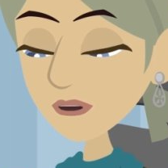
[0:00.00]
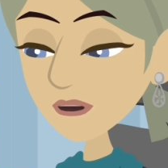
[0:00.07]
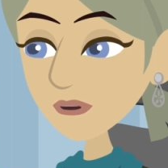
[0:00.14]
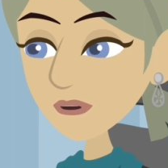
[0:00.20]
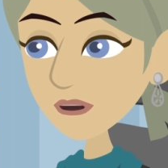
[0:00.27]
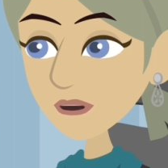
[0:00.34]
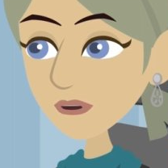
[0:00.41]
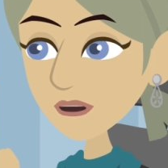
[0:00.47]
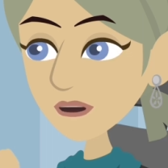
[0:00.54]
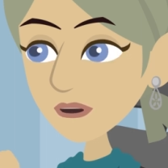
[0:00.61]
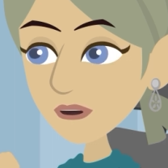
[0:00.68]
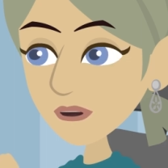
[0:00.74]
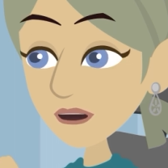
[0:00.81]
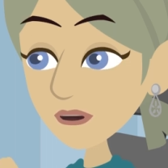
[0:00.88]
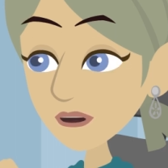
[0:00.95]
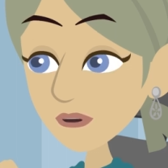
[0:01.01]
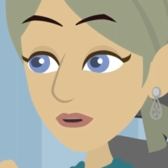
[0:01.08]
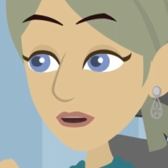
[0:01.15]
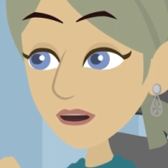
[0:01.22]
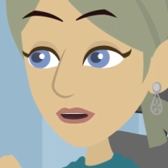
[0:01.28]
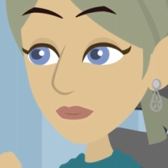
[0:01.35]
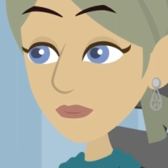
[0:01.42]
and she opened the bottom
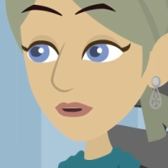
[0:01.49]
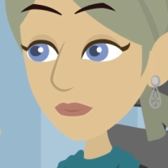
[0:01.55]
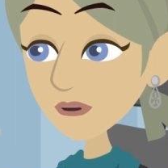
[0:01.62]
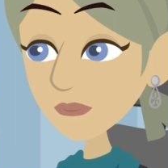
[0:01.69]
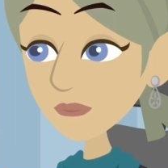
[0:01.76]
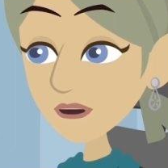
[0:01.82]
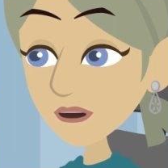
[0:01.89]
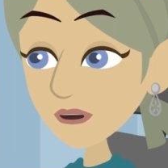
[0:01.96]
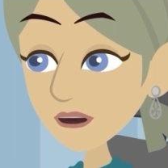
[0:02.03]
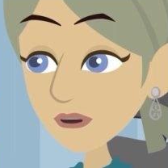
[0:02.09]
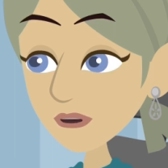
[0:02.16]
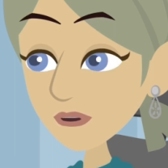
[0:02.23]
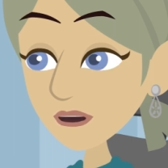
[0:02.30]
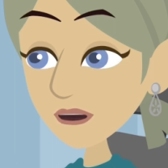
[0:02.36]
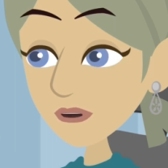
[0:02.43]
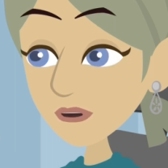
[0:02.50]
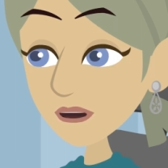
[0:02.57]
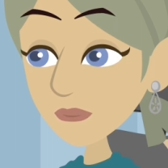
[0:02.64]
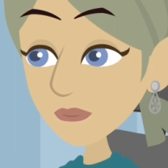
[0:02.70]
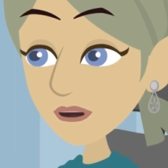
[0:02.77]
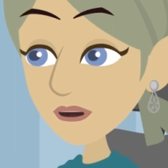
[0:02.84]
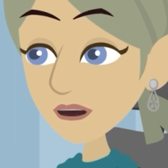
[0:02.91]
drawer inside a closet,
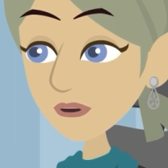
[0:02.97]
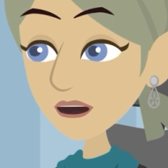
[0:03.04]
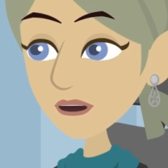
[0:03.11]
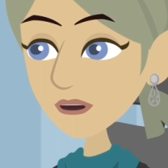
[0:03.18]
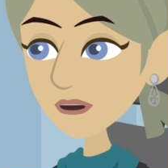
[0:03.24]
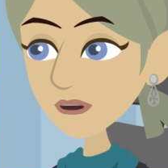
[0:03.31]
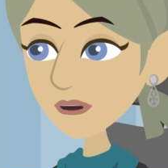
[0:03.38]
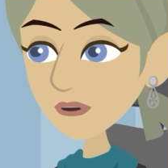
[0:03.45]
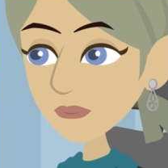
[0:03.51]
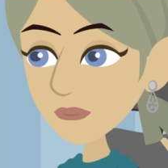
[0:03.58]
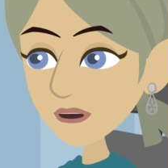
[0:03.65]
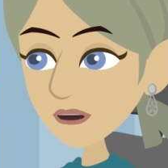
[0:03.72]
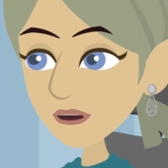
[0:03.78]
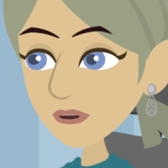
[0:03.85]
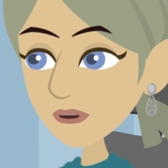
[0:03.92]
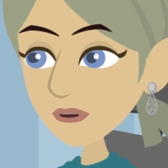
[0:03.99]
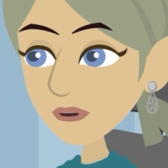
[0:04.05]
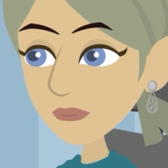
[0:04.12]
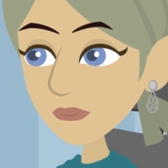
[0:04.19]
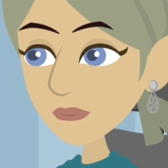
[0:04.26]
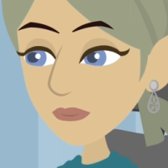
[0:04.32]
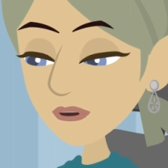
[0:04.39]
and there was her
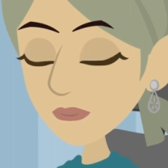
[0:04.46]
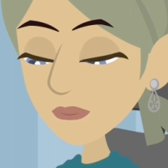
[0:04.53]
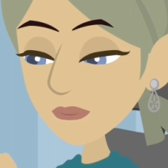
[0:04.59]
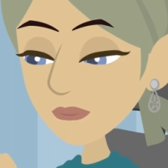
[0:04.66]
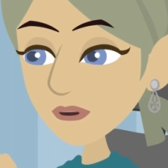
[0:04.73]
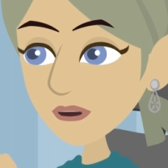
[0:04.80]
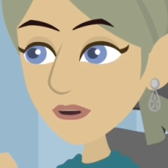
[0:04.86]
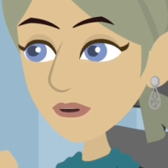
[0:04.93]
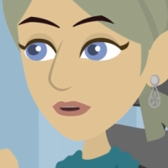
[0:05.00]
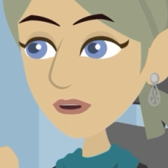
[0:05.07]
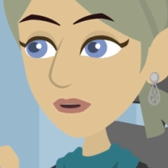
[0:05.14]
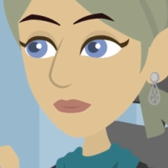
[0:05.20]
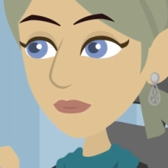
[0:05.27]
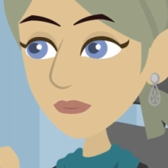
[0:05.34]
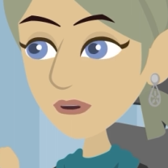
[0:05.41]
iPad